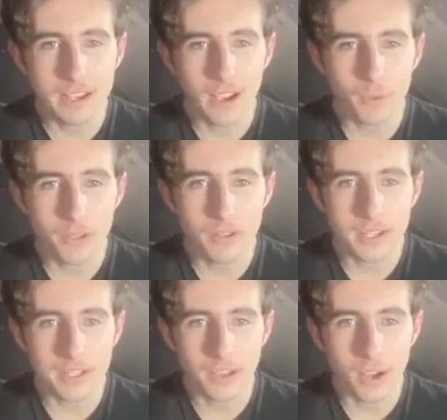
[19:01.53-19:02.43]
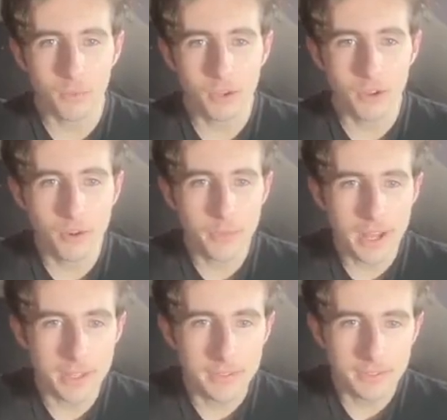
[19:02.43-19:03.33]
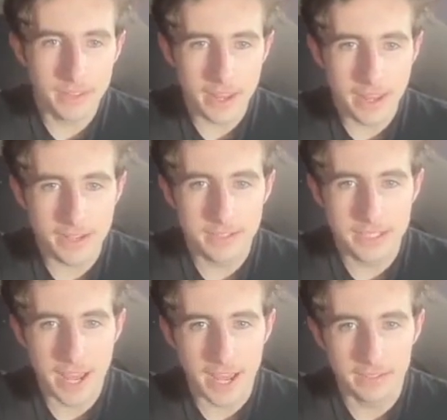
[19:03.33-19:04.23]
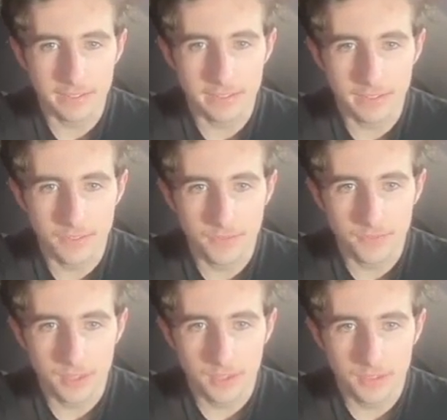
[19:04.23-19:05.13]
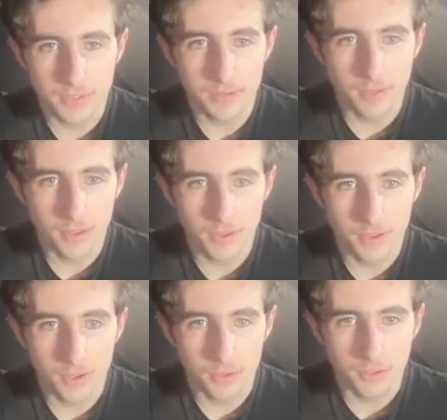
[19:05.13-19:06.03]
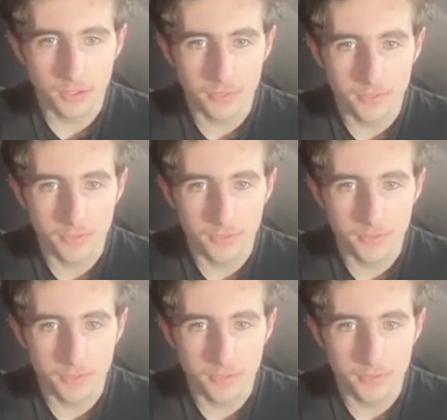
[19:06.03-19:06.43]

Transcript: I want to like I want to know if there's hidden text. There's oh god.